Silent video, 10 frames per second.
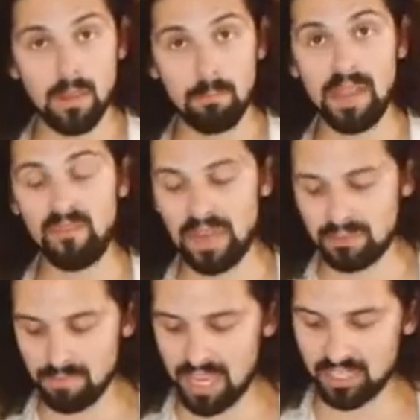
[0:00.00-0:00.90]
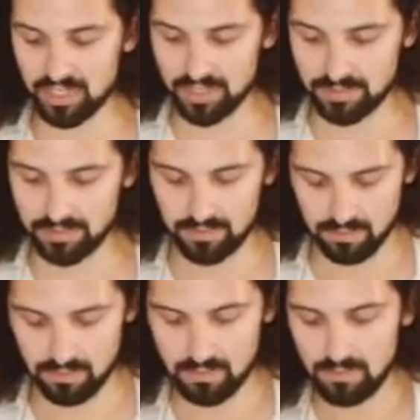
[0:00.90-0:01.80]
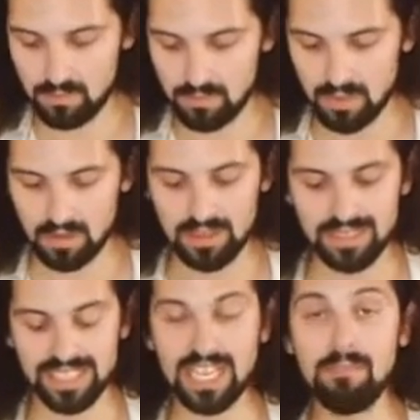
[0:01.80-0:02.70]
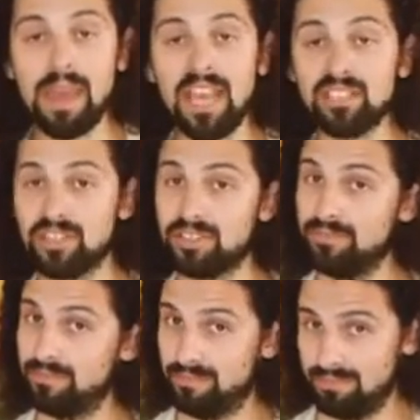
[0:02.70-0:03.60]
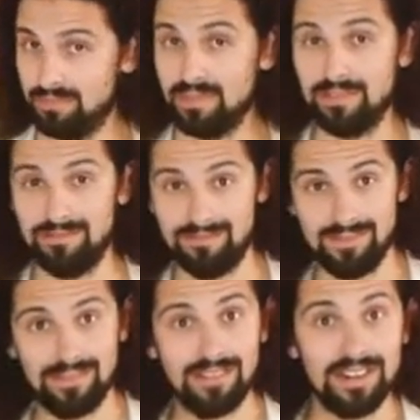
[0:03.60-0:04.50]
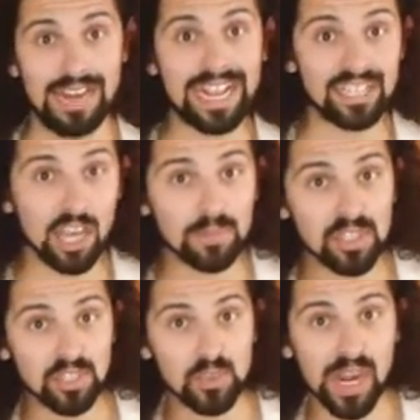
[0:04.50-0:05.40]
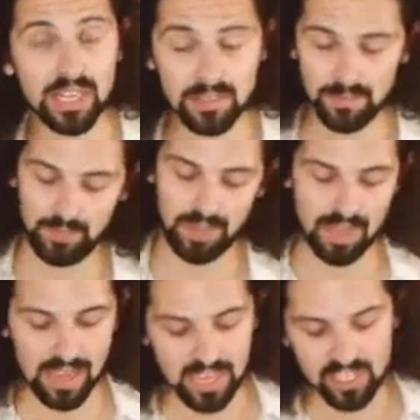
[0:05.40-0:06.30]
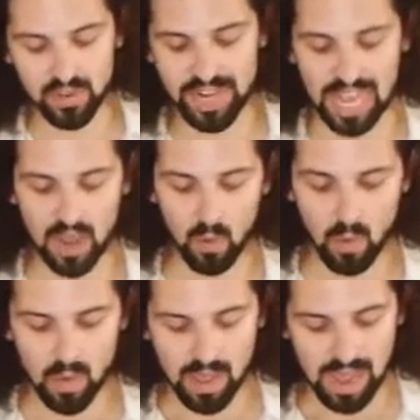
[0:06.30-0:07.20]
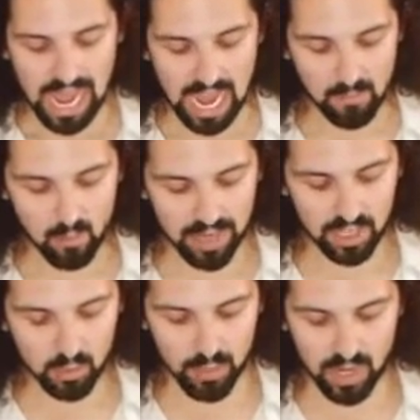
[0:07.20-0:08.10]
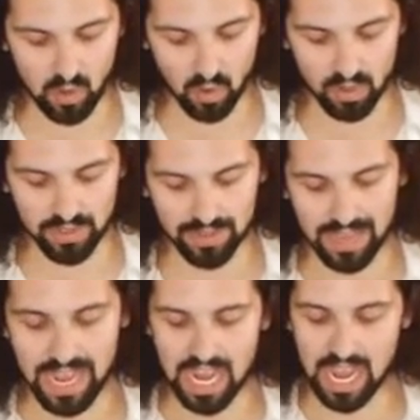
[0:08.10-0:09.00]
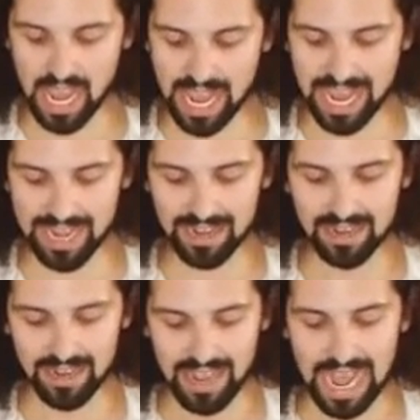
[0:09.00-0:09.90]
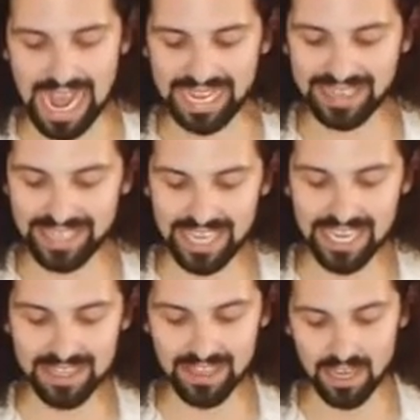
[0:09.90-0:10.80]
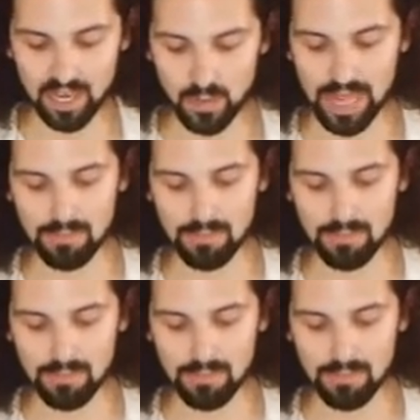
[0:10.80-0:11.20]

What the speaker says: B flat major, C major. Nice options, right? So now I'm ready to record, and I did create